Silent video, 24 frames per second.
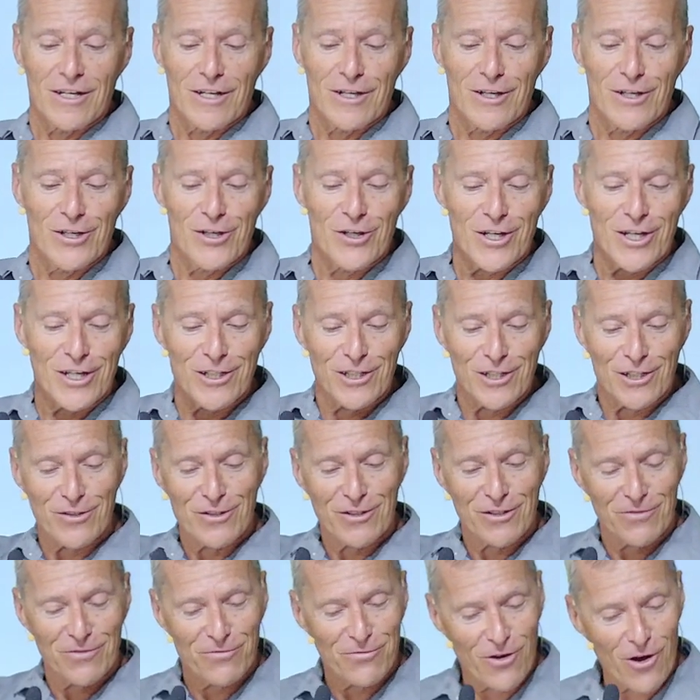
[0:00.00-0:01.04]
you can
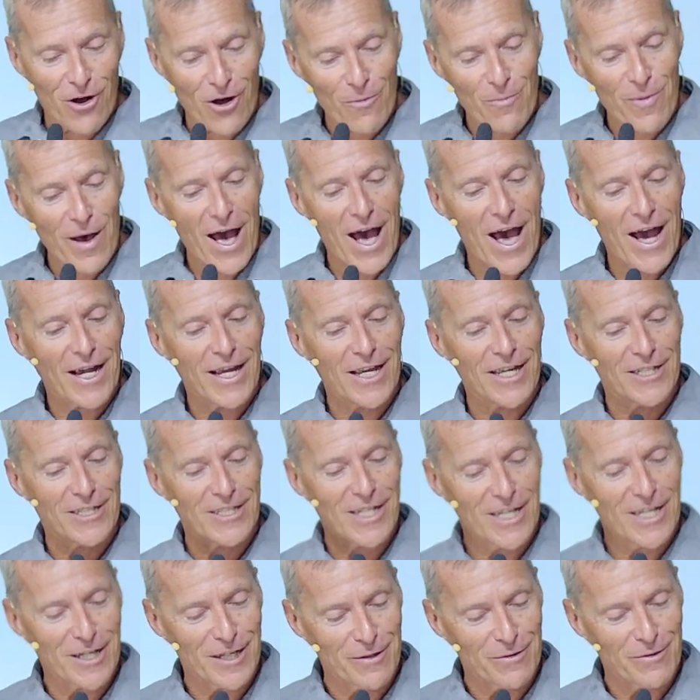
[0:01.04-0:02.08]
just fall back and
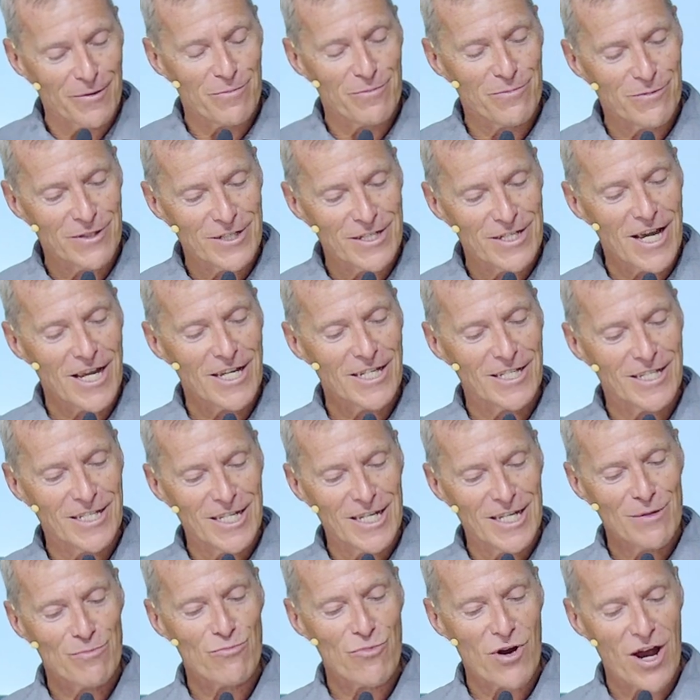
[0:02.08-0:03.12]
take a nice
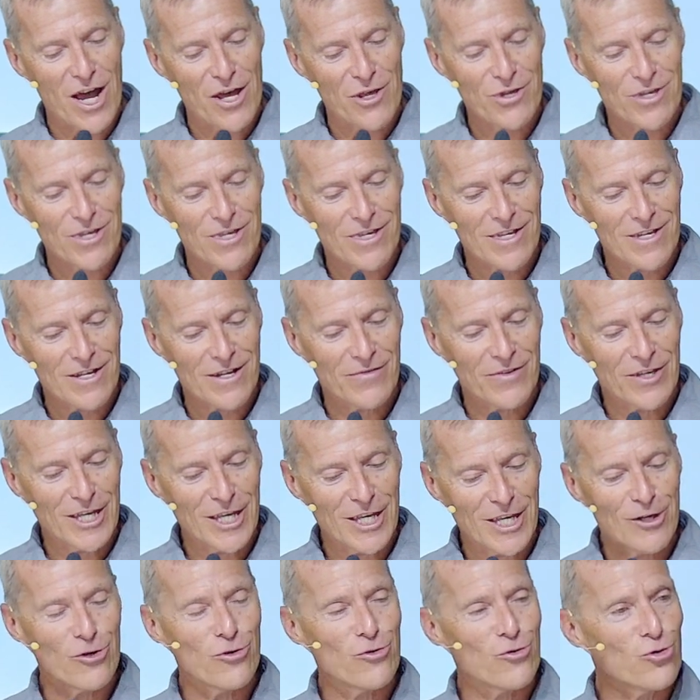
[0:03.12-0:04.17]
deep breath.
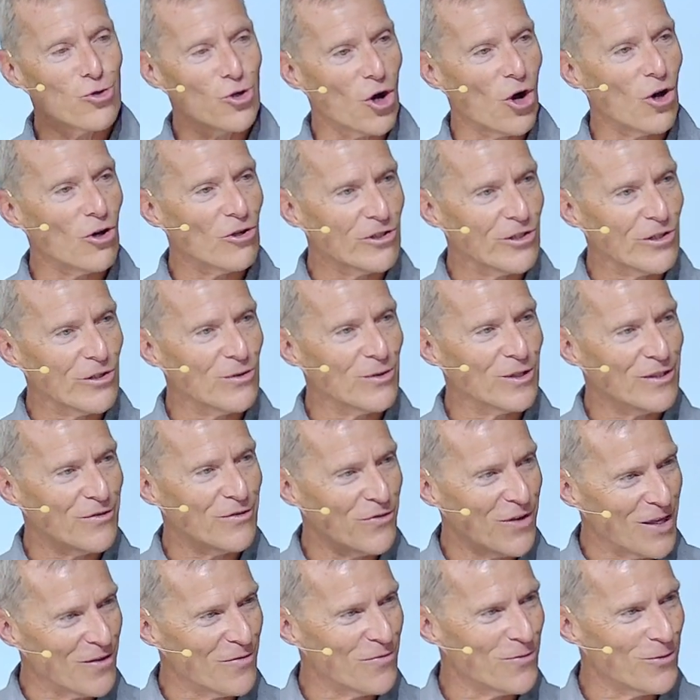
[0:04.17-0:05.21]
He who calls you is
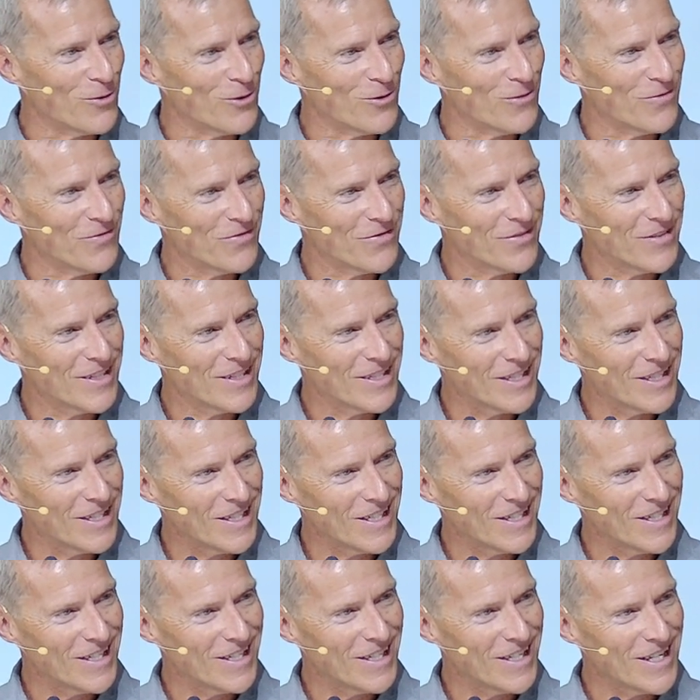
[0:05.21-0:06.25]
faithful
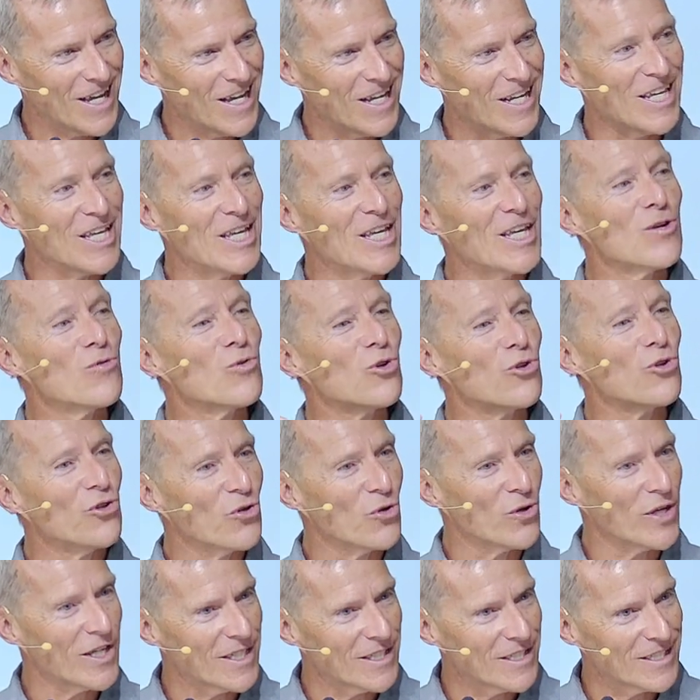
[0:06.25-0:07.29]
and he will
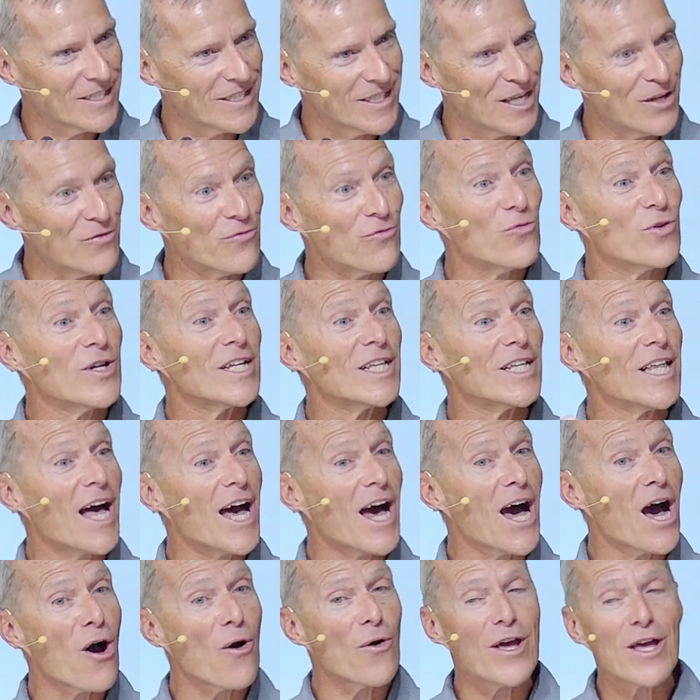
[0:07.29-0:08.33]
do it. If we
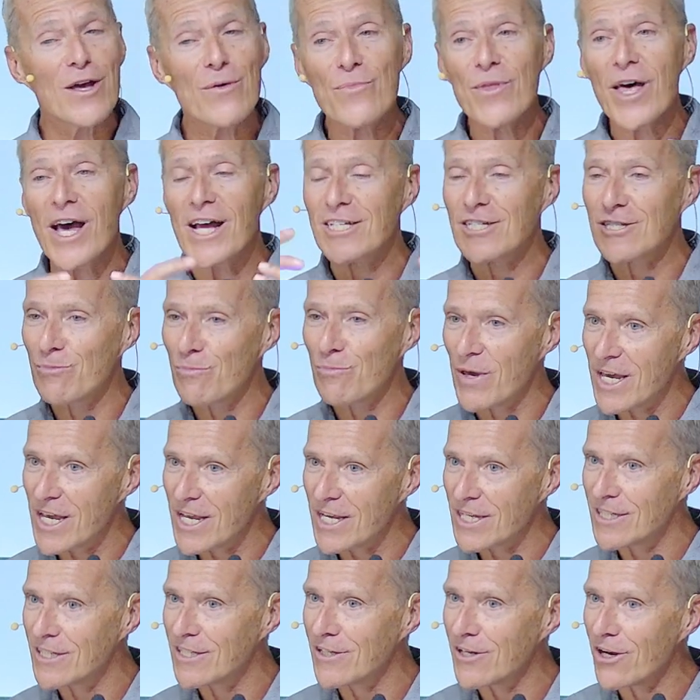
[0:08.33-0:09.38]
allow him that
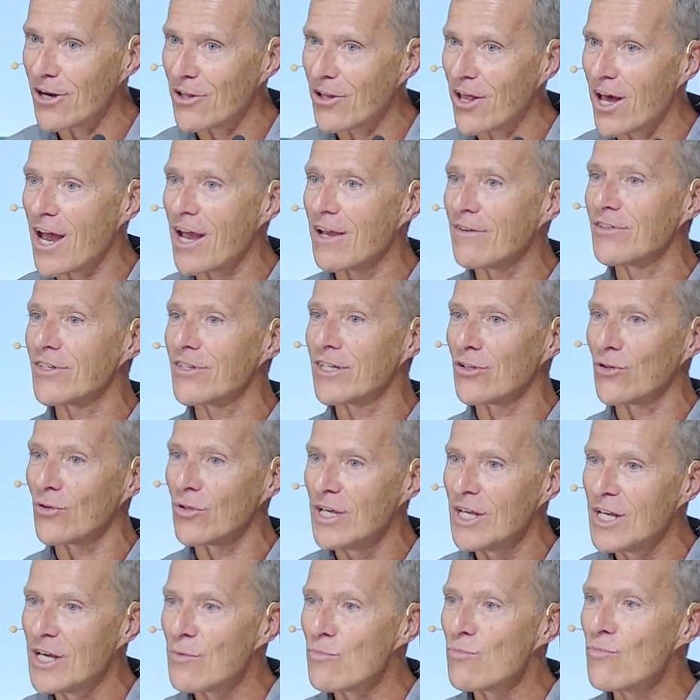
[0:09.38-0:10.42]
space in our lives,
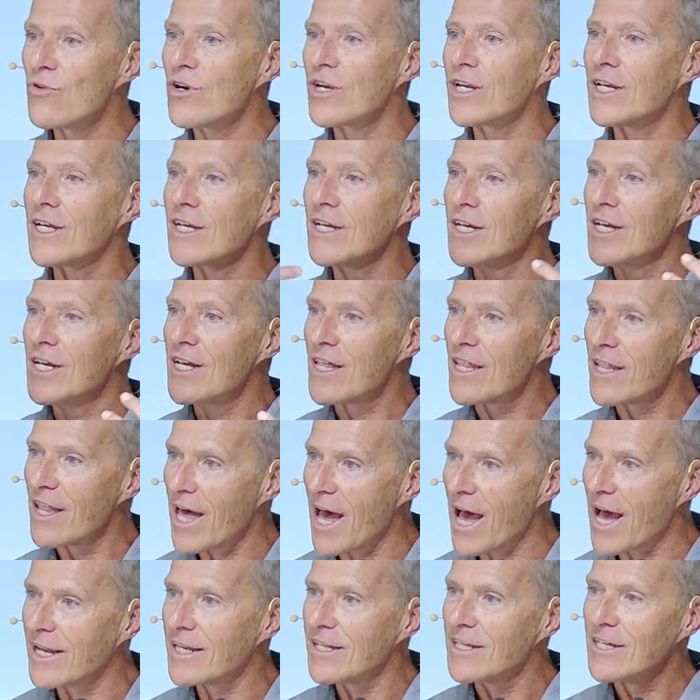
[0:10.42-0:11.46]
he'll bring
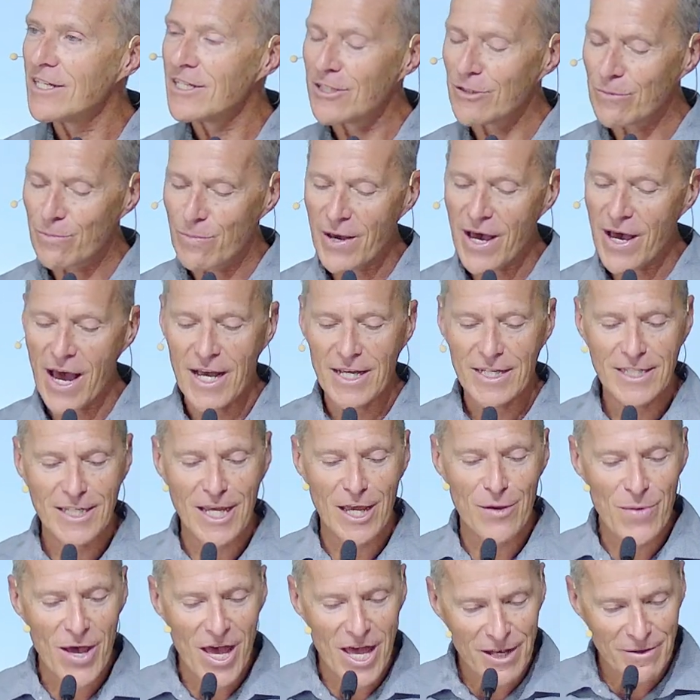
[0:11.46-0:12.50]
that to pass.
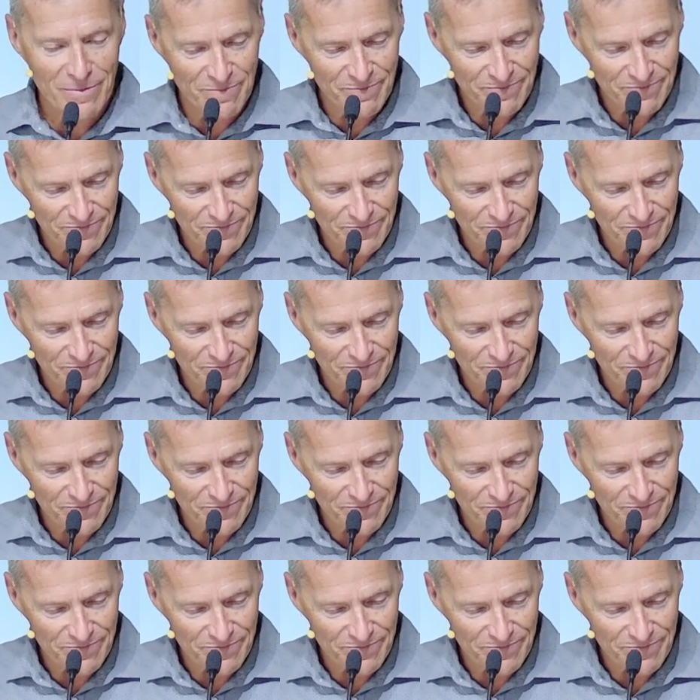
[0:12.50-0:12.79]
Amen?